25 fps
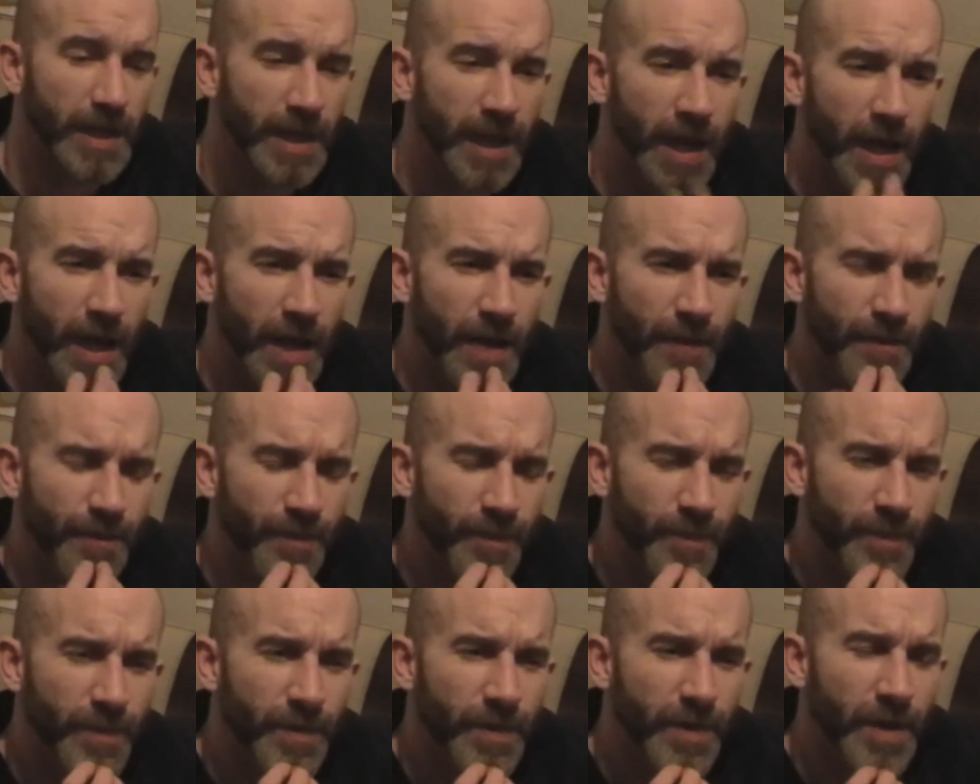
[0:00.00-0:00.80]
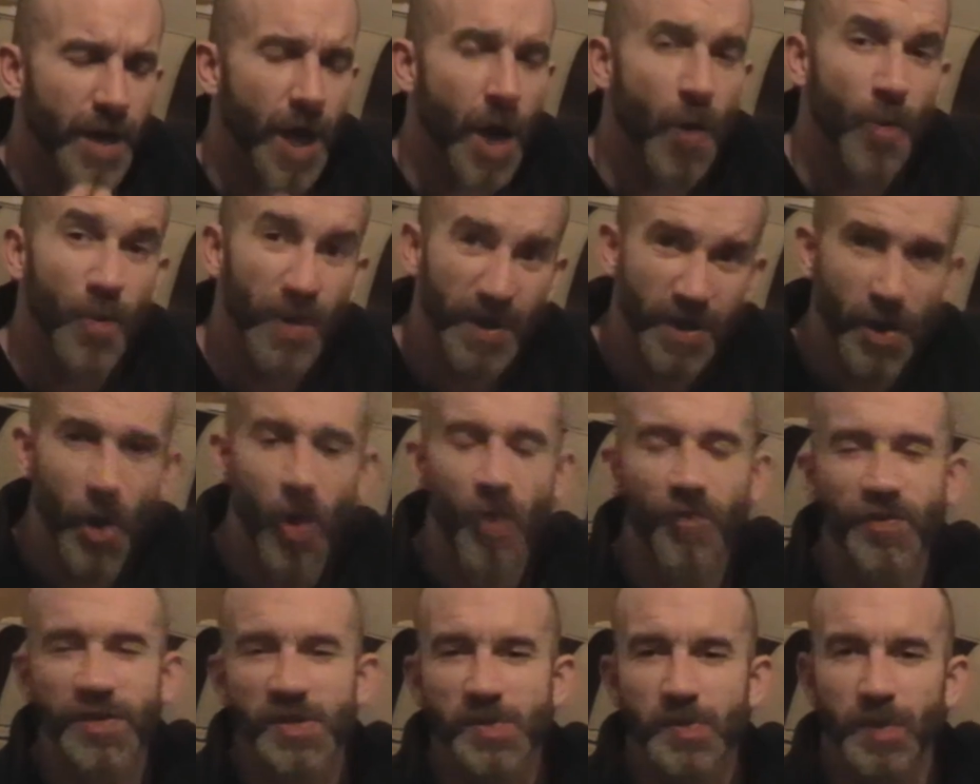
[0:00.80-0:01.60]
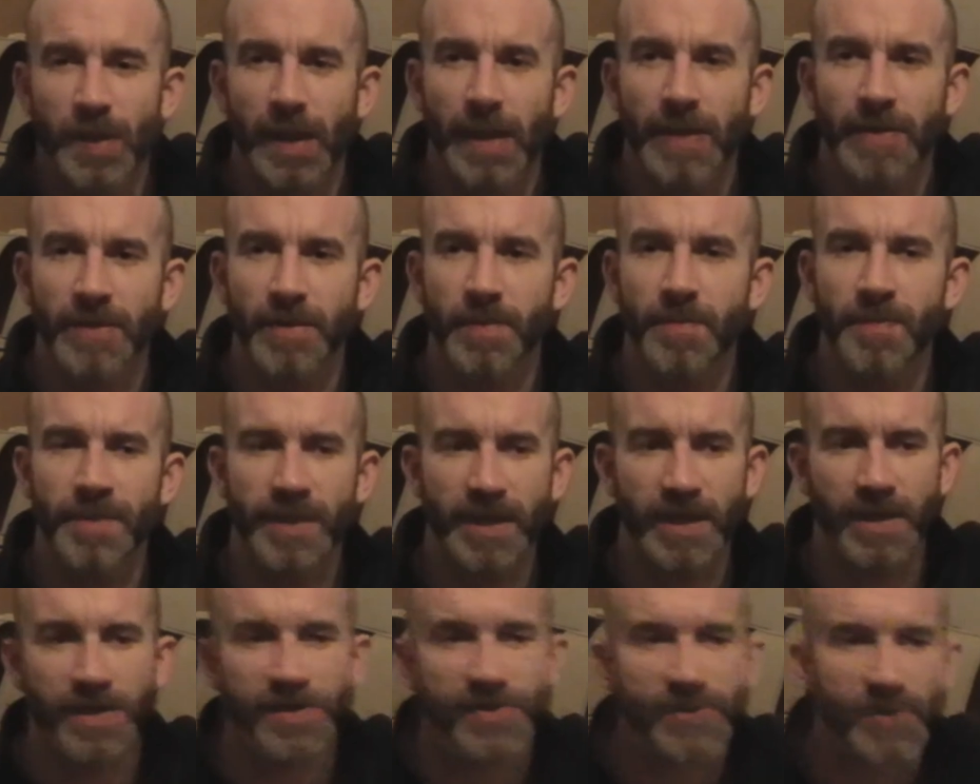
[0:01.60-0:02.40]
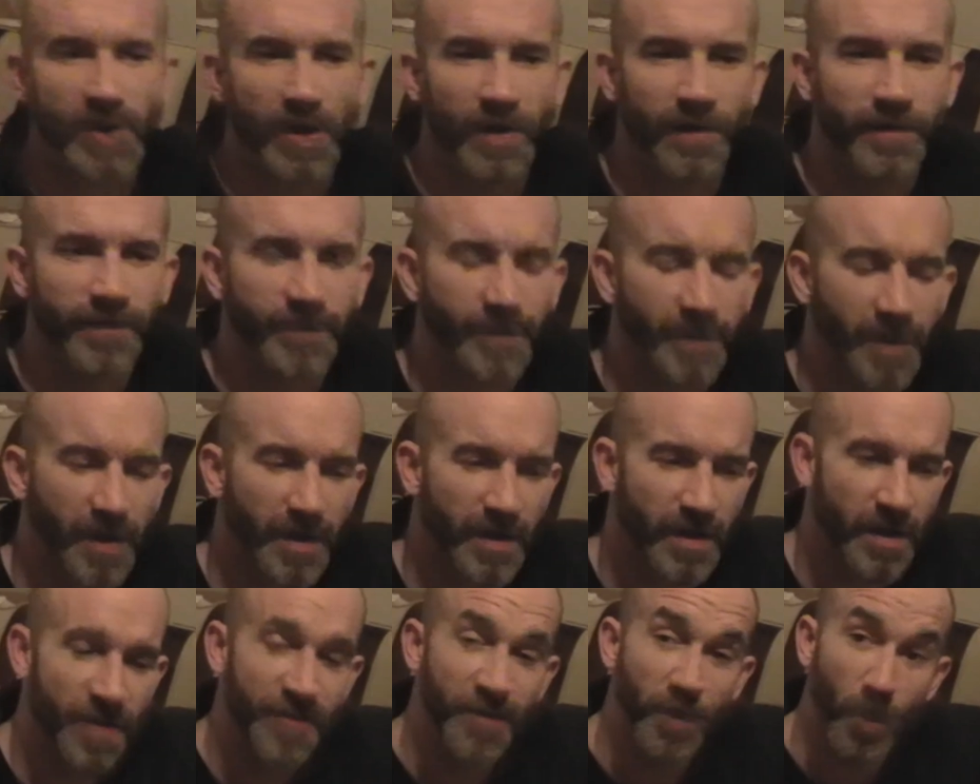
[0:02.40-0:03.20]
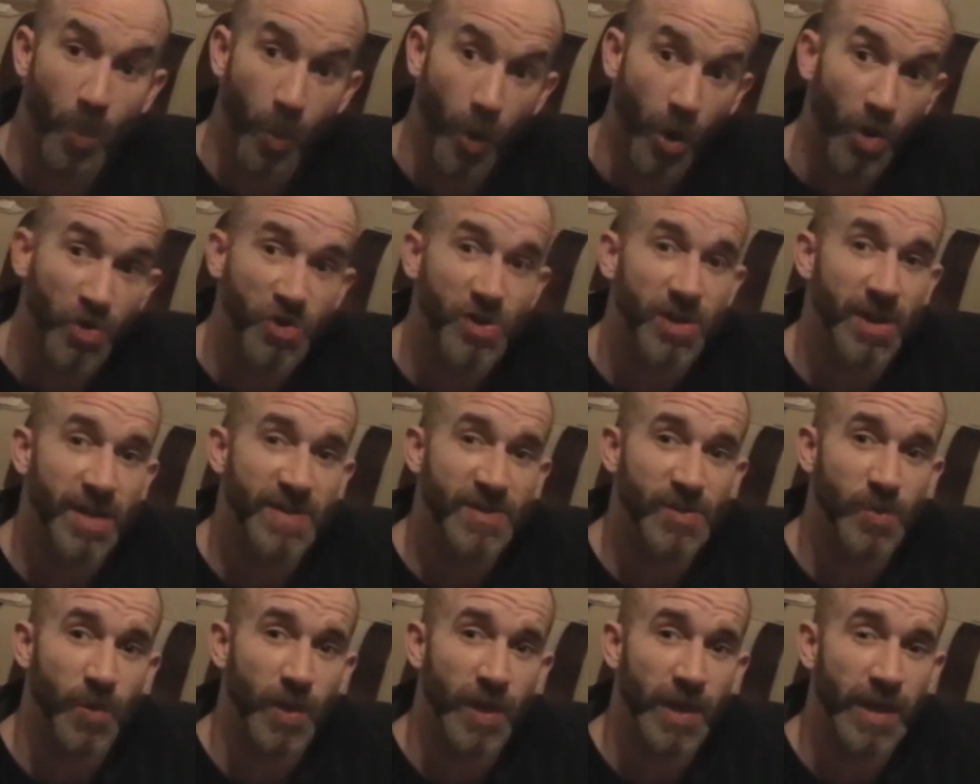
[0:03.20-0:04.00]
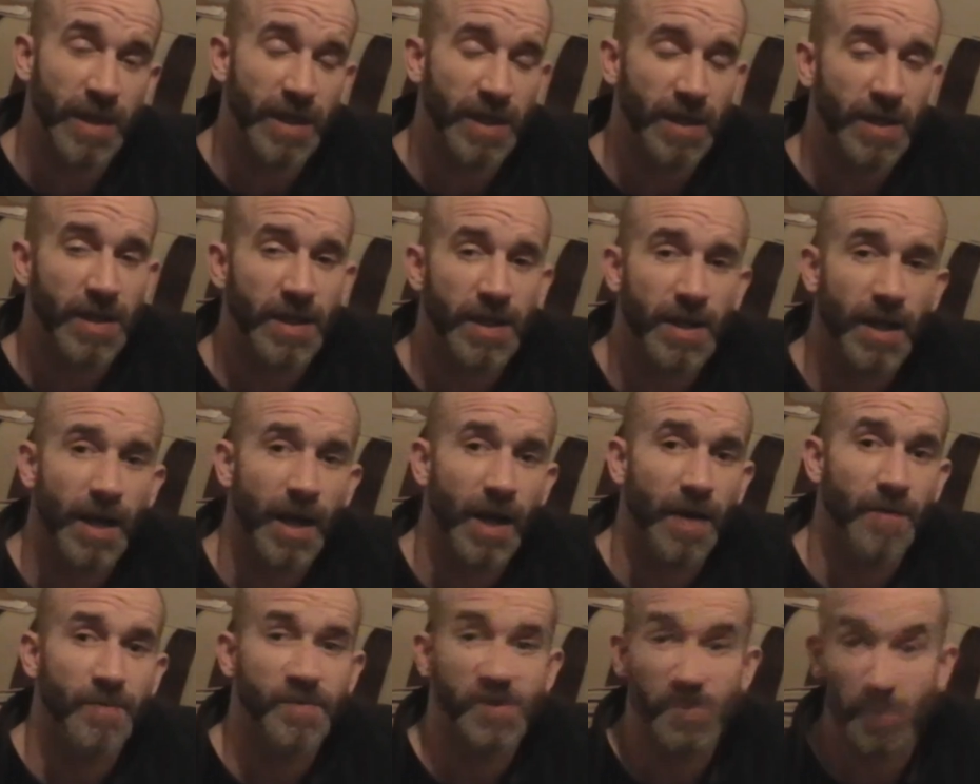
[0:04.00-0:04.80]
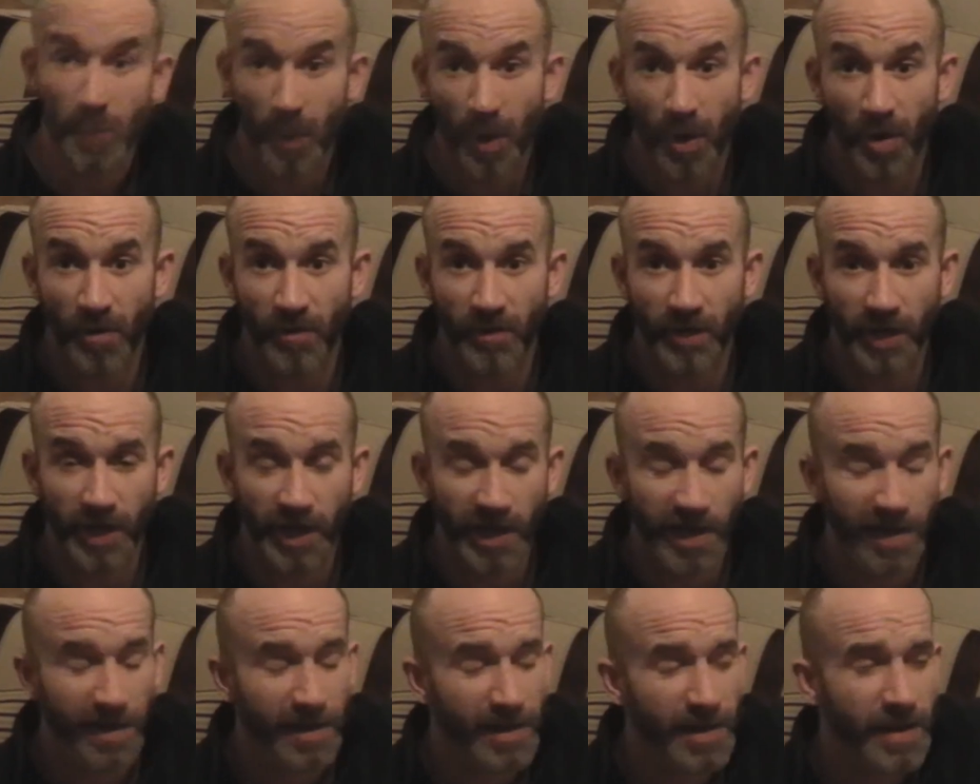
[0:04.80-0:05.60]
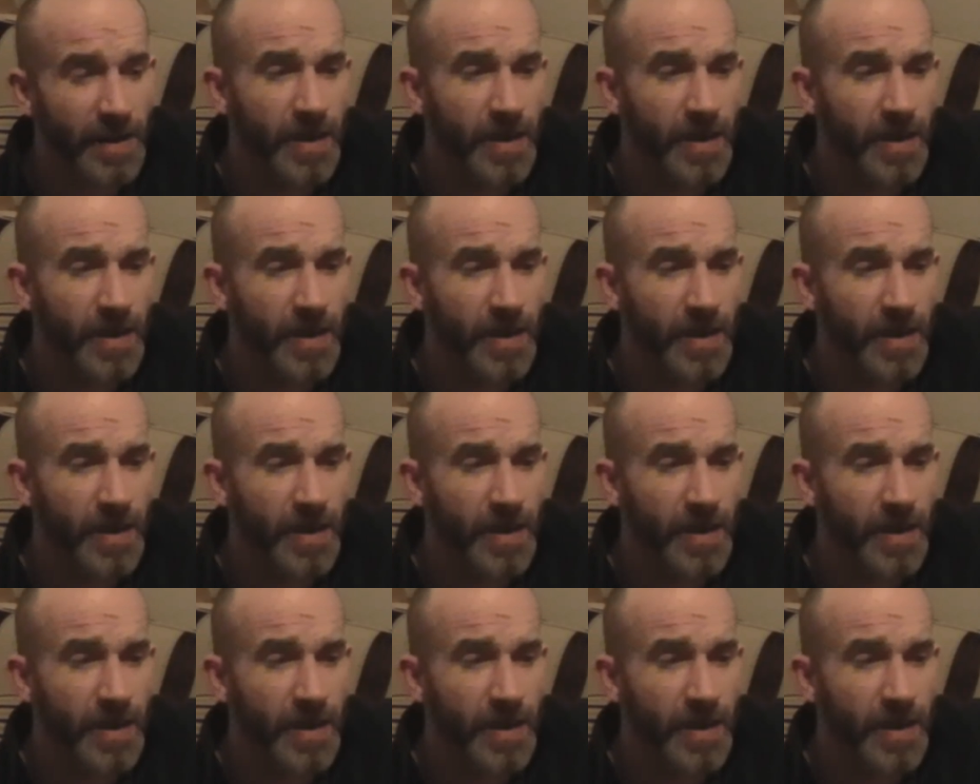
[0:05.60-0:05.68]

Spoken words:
And we know this plan because of, if you watched last week, spoiler alert,